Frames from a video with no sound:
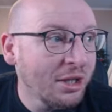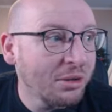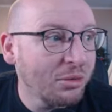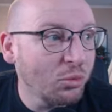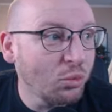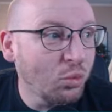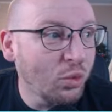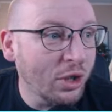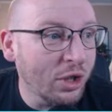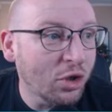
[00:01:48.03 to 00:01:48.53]

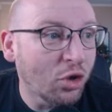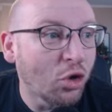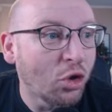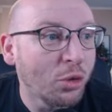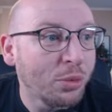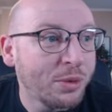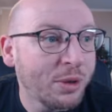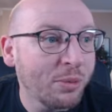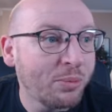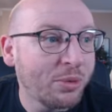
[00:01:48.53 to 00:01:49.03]
We'd
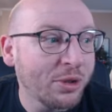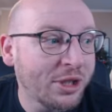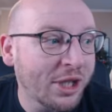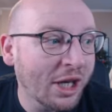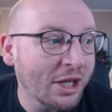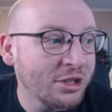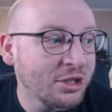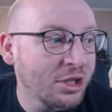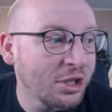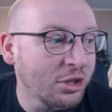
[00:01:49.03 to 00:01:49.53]
hoped he
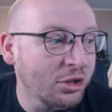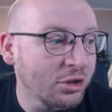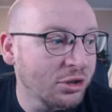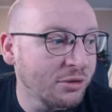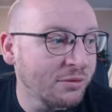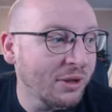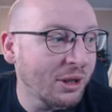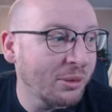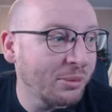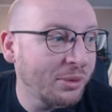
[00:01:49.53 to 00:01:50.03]
potentially could
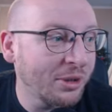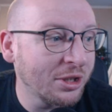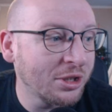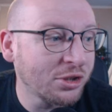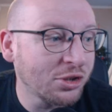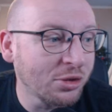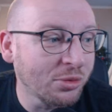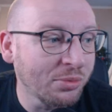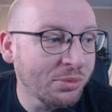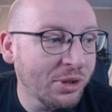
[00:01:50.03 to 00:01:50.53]
develop into
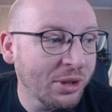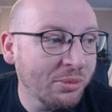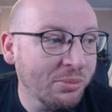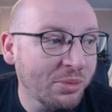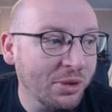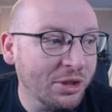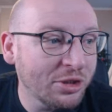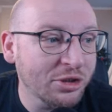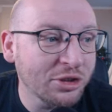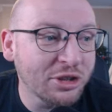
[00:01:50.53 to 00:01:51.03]
something,
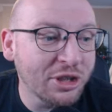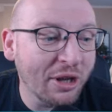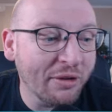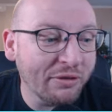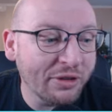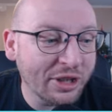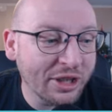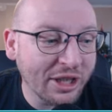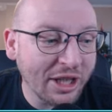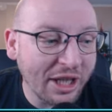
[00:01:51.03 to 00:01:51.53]
but he just
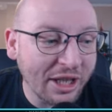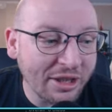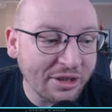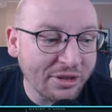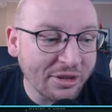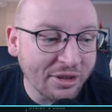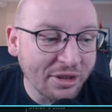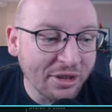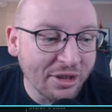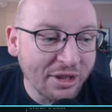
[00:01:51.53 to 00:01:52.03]
never did.